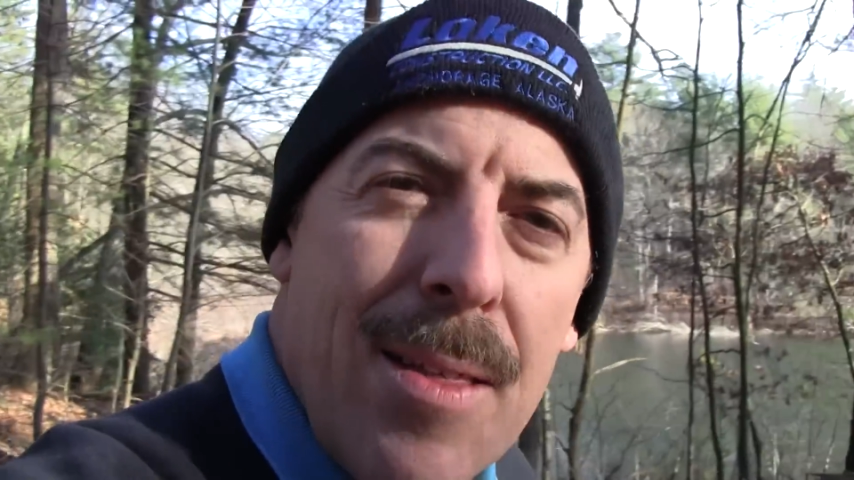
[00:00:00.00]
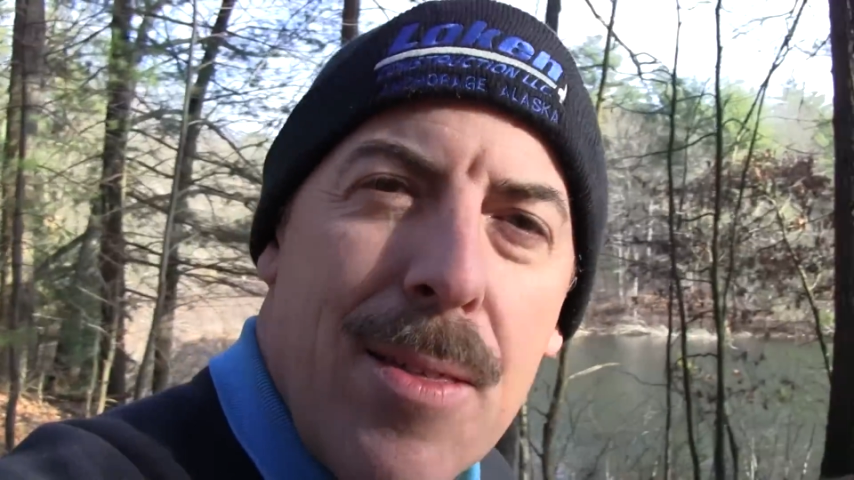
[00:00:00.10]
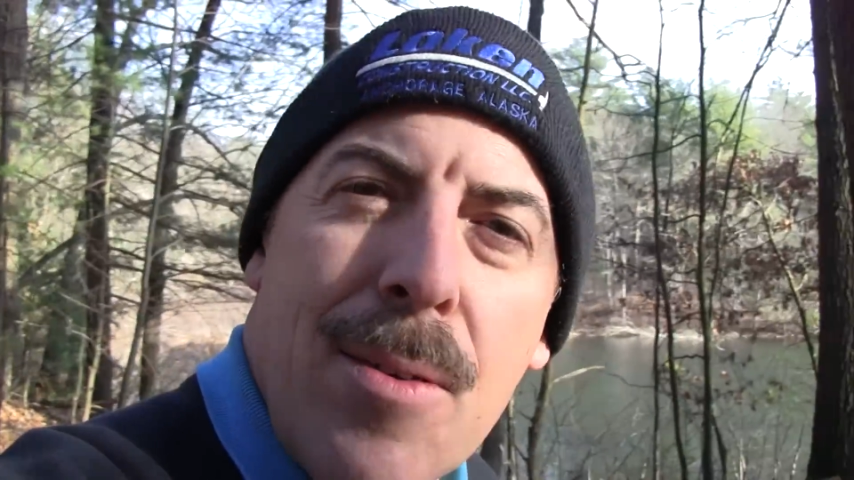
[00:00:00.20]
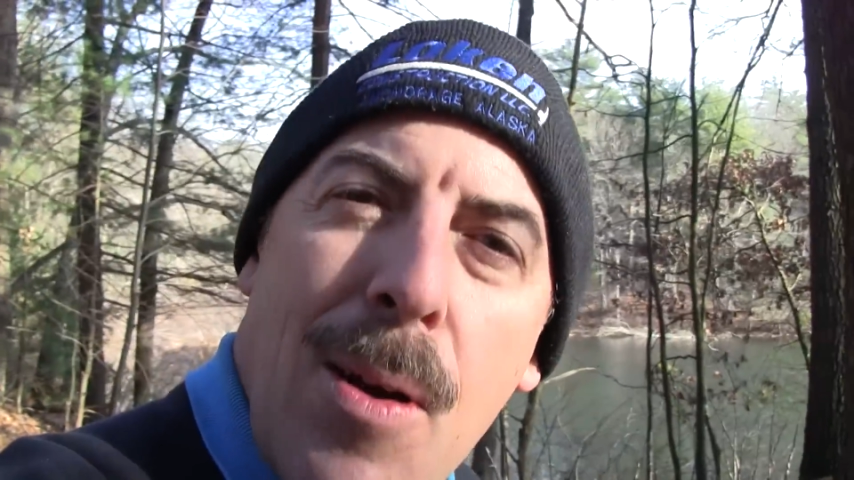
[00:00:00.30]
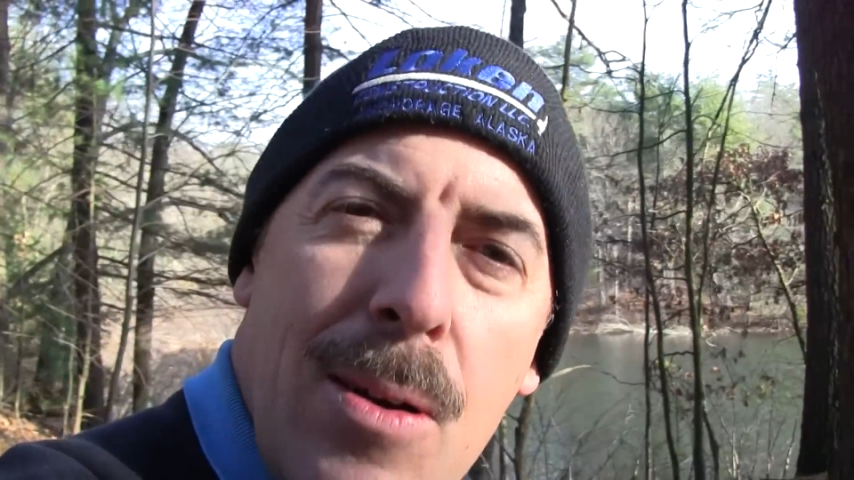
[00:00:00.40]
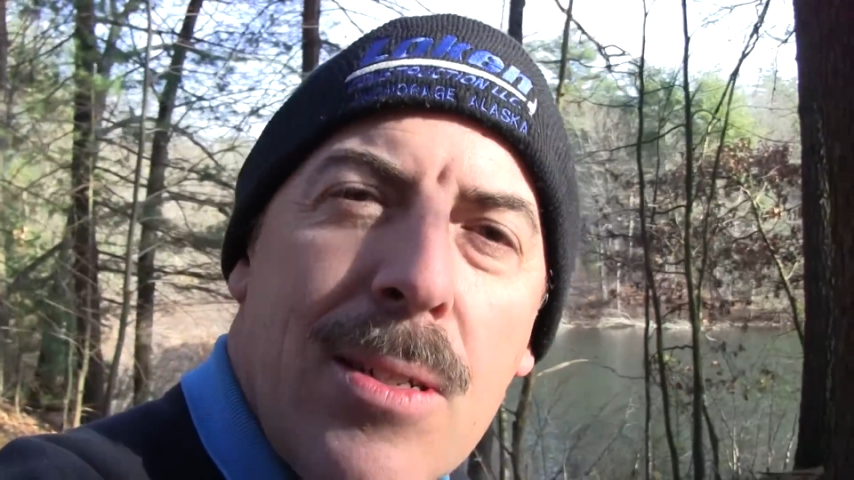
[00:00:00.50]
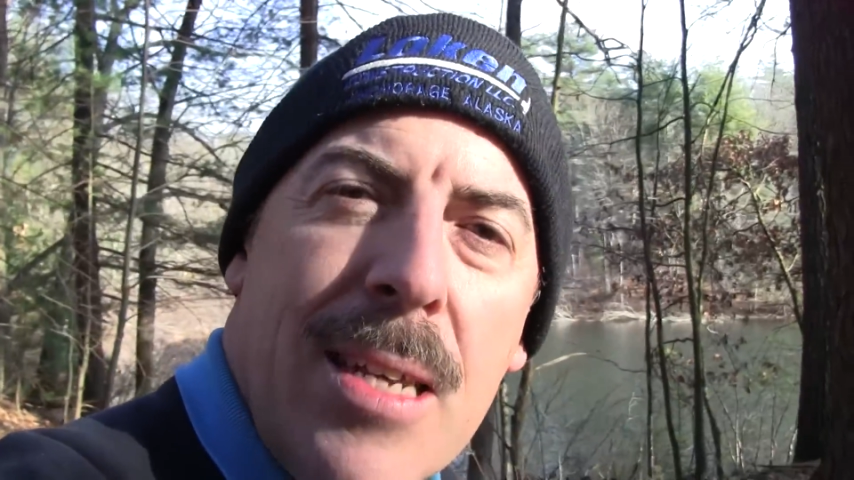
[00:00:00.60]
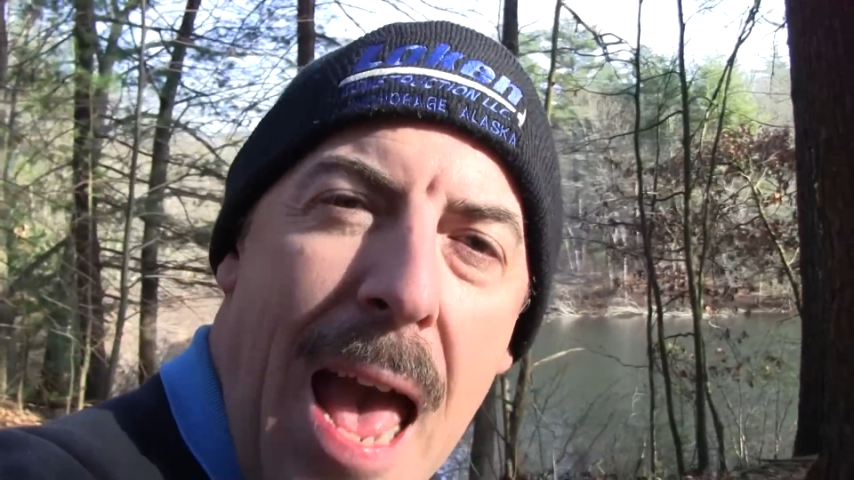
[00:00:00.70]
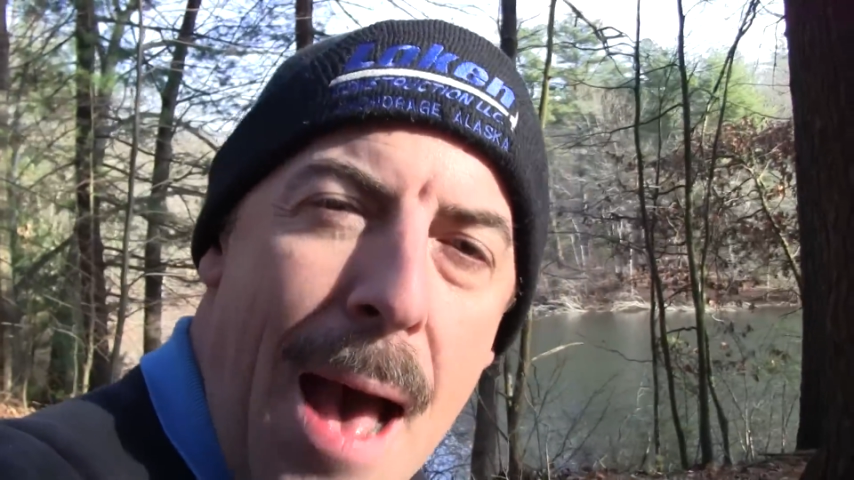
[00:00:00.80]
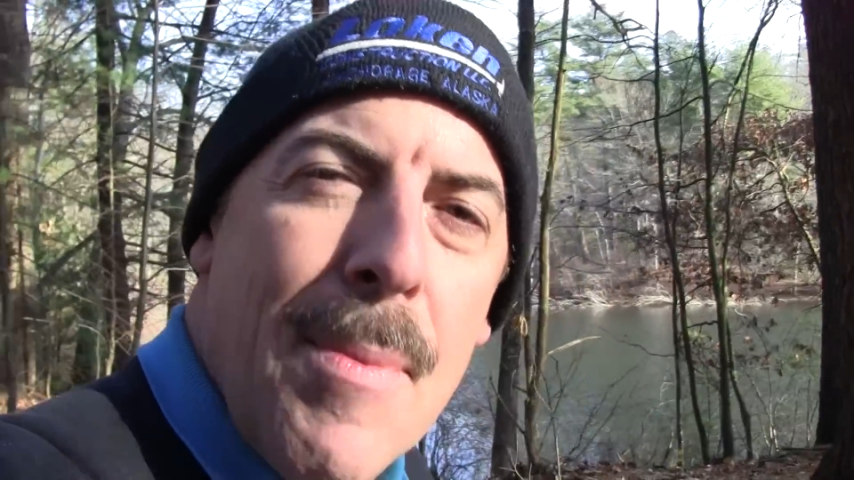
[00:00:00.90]
Thoreau's
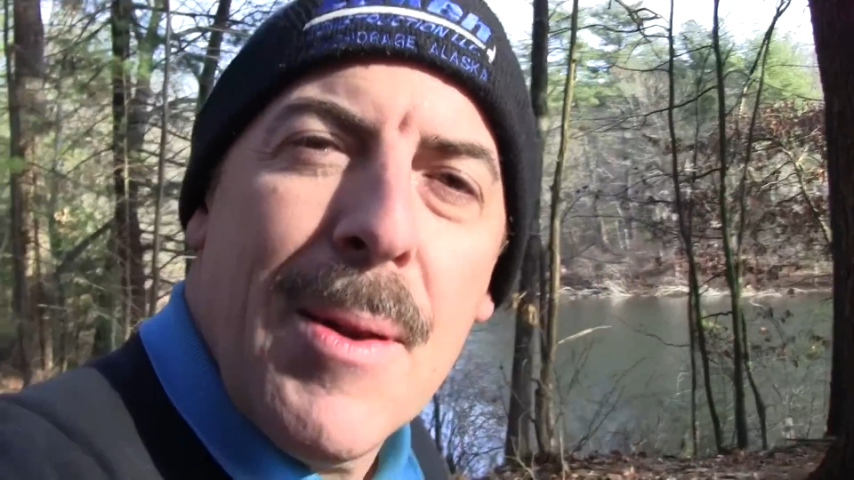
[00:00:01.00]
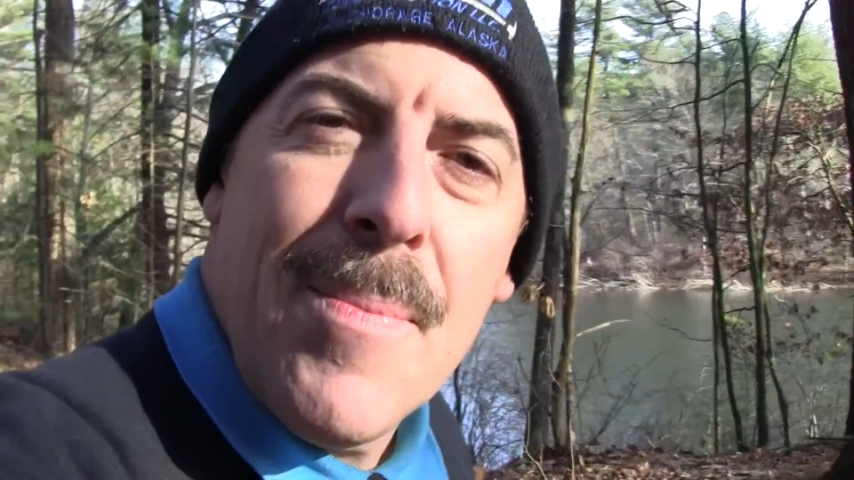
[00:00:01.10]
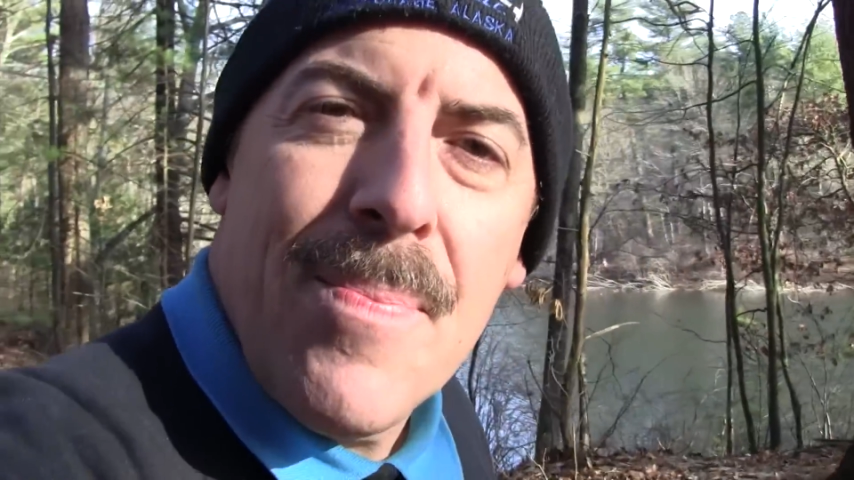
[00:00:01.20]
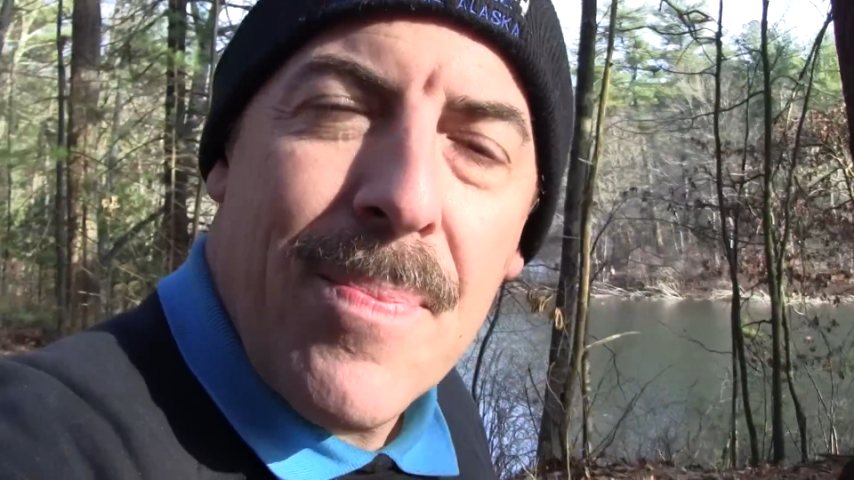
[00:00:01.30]
cabin.